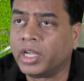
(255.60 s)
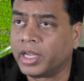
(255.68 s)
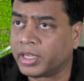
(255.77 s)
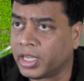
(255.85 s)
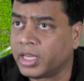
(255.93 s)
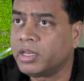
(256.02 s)

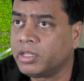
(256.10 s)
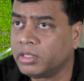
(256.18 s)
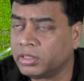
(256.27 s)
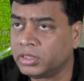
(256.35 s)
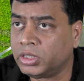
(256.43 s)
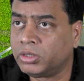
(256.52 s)
Again,
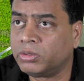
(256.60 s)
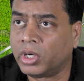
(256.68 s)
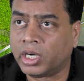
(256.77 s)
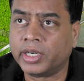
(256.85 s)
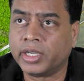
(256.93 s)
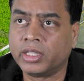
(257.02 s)
you
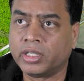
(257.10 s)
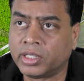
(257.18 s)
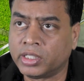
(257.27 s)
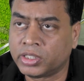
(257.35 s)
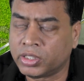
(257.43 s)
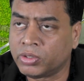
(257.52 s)
are in the
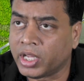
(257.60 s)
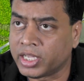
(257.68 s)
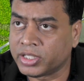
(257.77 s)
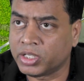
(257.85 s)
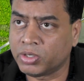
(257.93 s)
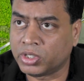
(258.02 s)
control
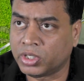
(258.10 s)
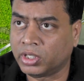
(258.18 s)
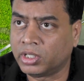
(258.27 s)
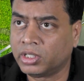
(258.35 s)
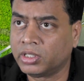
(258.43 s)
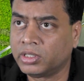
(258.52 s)
as a user.
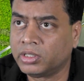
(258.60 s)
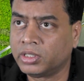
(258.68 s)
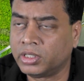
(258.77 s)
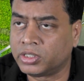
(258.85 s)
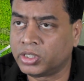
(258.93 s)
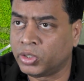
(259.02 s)

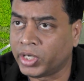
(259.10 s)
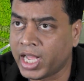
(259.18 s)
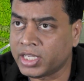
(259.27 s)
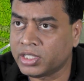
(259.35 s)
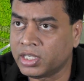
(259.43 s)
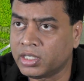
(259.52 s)
It's your
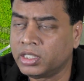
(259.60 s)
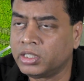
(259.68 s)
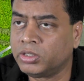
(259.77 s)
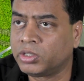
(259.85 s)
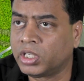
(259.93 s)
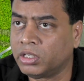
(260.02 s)
asset,
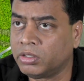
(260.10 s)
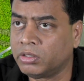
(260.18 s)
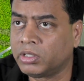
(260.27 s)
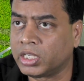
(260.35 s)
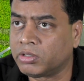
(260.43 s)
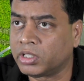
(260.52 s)
you
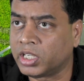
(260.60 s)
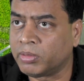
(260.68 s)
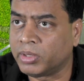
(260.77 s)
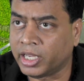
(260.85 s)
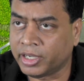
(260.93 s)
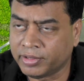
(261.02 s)
get to
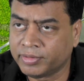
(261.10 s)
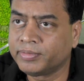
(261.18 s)
keep that.